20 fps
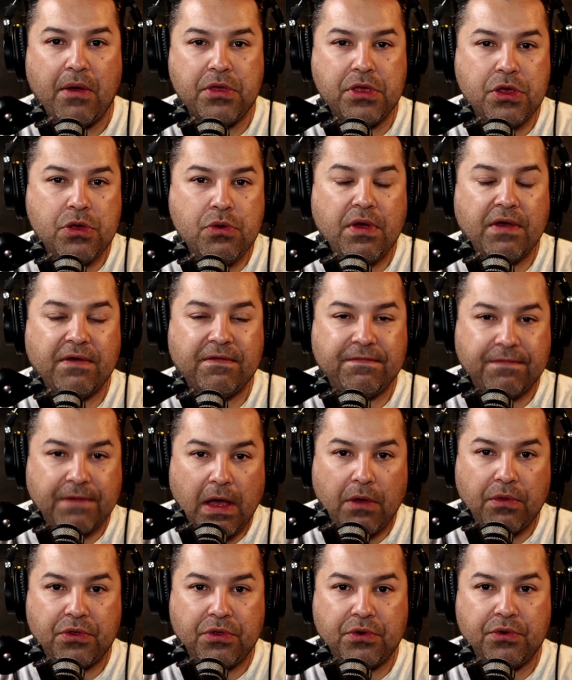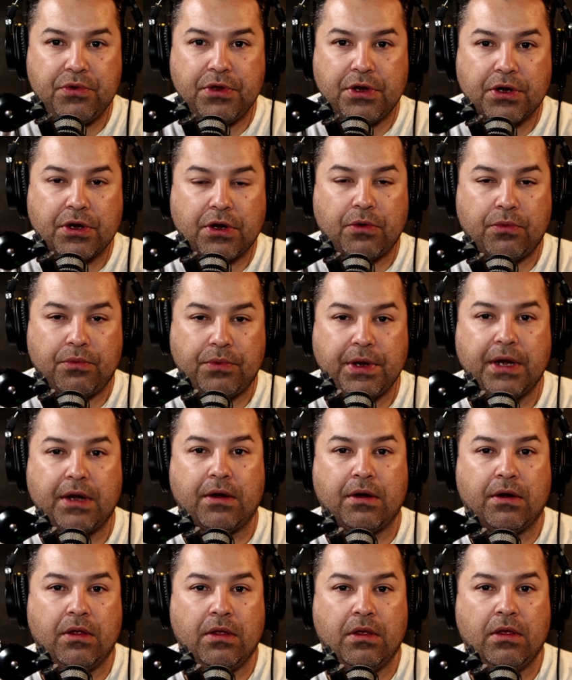you have felt through your
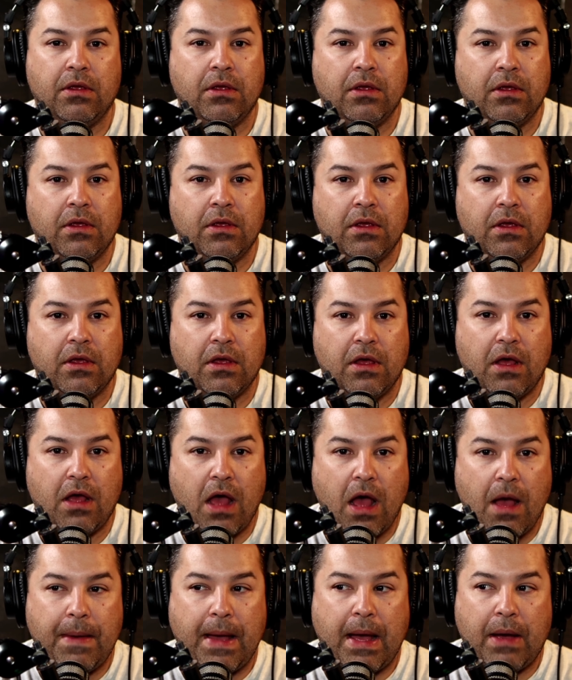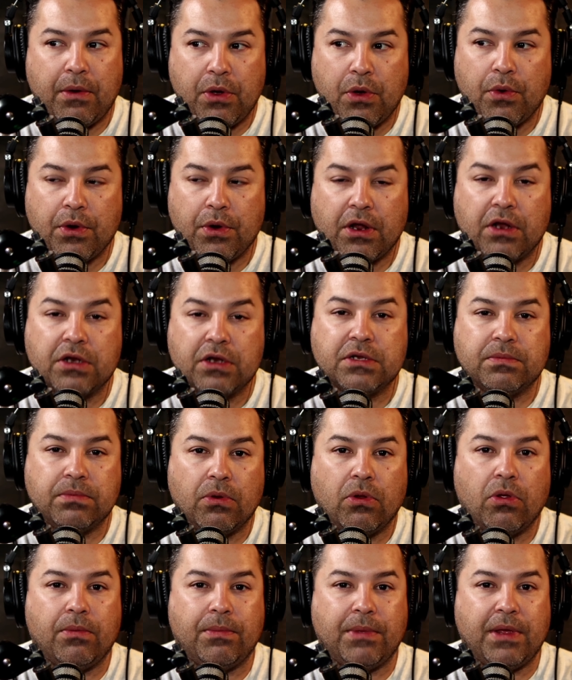career about going on
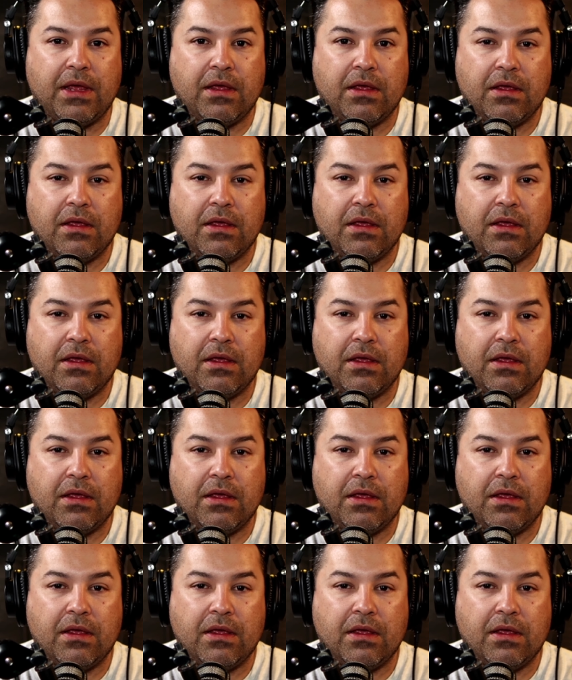deployment?